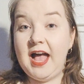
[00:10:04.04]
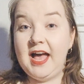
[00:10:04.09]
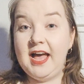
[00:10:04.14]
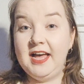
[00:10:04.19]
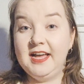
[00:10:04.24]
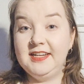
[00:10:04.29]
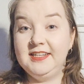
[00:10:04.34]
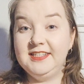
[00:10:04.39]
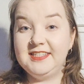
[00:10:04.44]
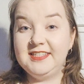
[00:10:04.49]

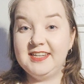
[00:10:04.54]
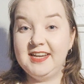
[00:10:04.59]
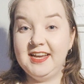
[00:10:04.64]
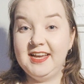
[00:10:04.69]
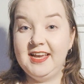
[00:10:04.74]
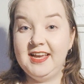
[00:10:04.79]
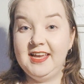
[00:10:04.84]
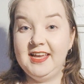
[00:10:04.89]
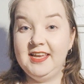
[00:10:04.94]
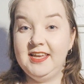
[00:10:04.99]
and
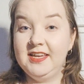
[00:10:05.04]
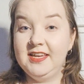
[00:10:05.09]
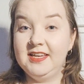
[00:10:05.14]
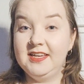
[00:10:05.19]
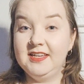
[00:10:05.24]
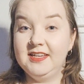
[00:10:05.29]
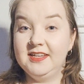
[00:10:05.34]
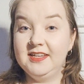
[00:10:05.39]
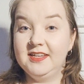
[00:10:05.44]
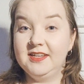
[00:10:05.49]
a
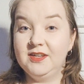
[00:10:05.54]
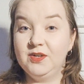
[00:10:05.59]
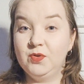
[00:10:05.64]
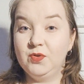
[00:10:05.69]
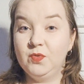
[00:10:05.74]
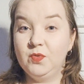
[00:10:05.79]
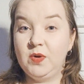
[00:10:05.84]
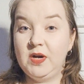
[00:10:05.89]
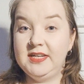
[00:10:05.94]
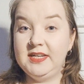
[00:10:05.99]

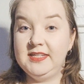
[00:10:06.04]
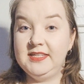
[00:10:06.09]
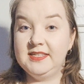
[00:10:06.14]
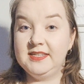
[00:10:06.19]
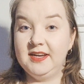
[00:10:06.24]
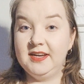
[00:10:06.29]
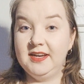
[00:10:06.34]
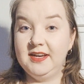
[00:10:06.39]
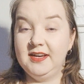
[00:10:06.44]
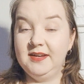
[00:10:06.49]
quite
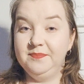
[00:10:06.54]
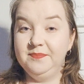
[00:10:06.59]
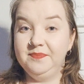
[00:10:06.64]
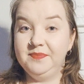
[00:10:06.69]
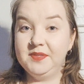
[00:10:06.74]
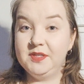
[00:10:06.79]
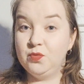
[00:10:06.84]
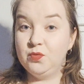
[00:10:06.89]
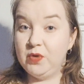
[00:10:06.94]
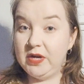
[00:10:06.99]

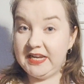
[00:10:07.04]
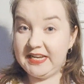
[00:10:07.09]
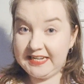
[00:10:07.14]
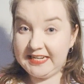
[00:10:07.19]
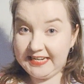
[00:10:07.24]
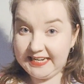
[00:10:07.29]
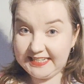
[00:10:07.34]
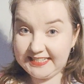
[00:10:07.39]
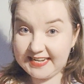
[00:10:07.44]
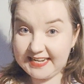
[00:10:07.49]
quick
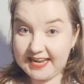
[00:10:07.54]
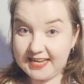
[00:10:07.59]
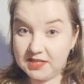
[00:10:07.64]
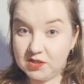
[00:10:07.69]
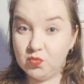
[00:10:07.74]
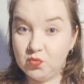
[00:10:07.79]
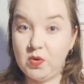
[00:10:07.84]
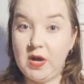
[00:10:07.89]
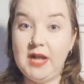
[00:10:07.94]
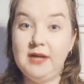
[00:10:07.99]
knit
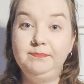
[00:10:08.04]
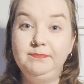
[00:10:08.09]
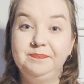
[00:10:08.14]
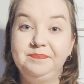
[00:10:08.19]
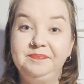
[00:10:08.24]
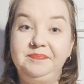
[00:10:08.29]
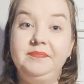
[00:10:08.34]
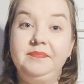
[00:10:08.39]
as well.